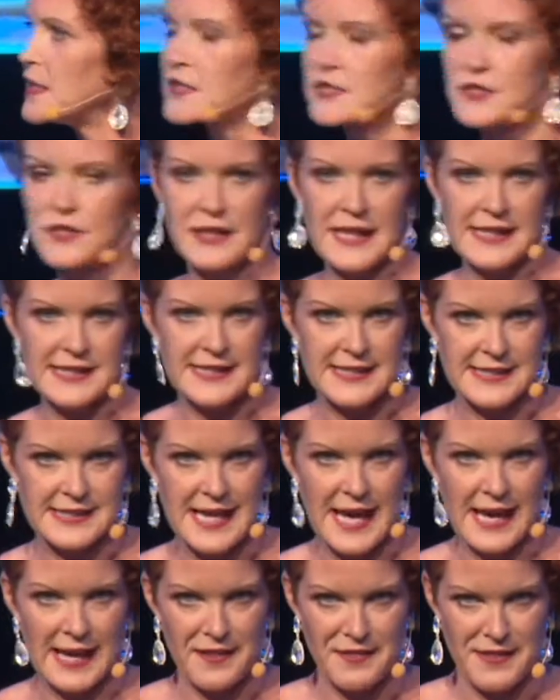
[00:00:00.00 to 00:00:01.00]
So that's the
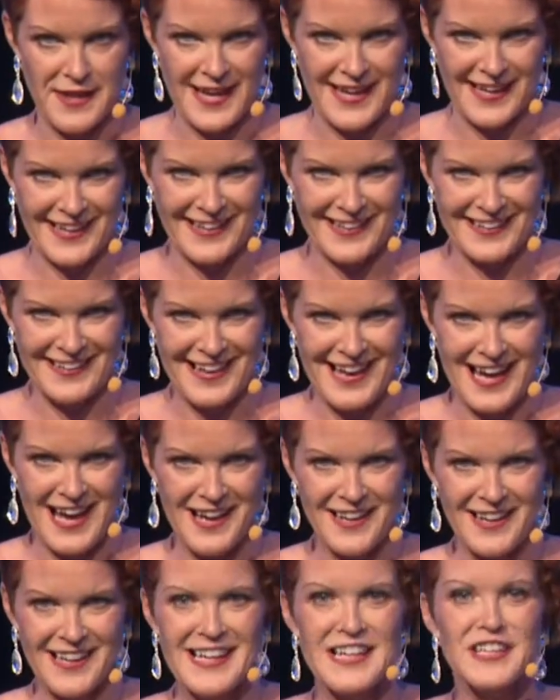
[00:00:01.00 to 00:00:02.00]
second thing,
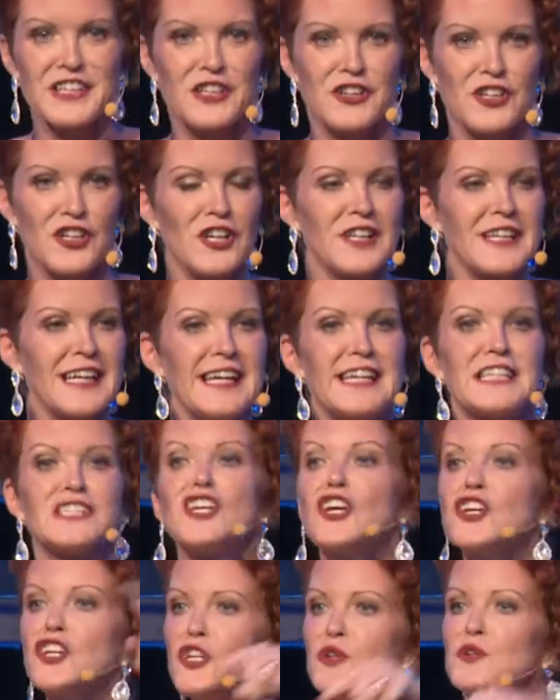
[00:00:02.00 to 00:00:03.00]
yeah? The third thing
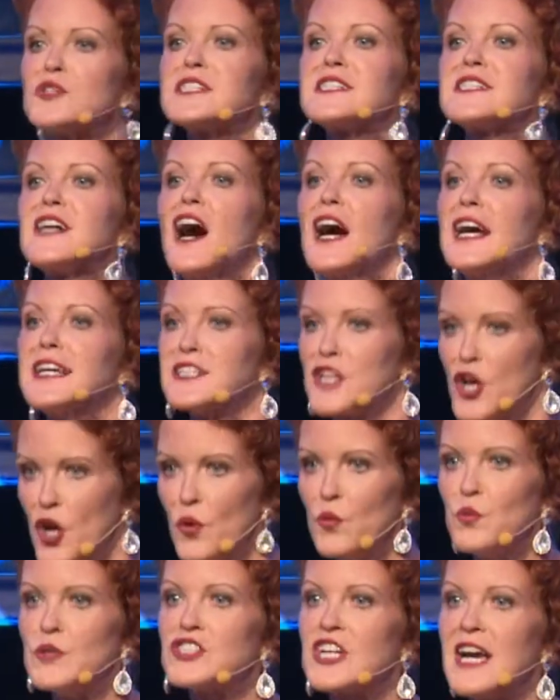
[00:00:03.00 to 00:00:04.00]
is you decide
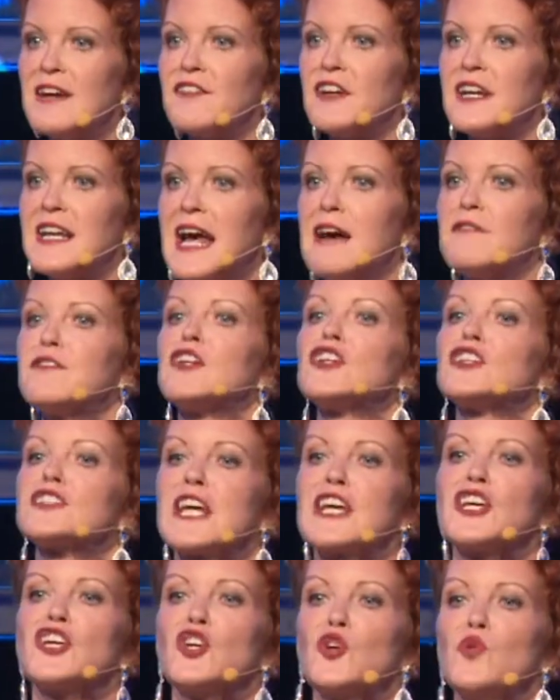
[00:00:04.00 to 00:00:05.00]
whichever level
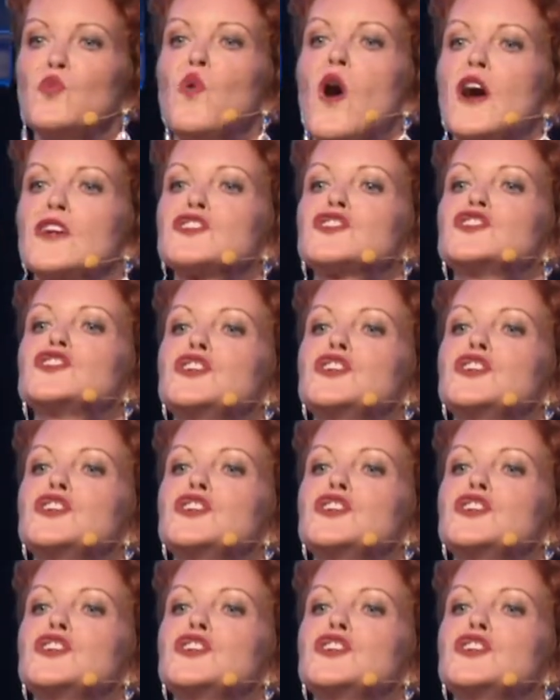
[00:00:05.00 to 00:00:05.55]
that you want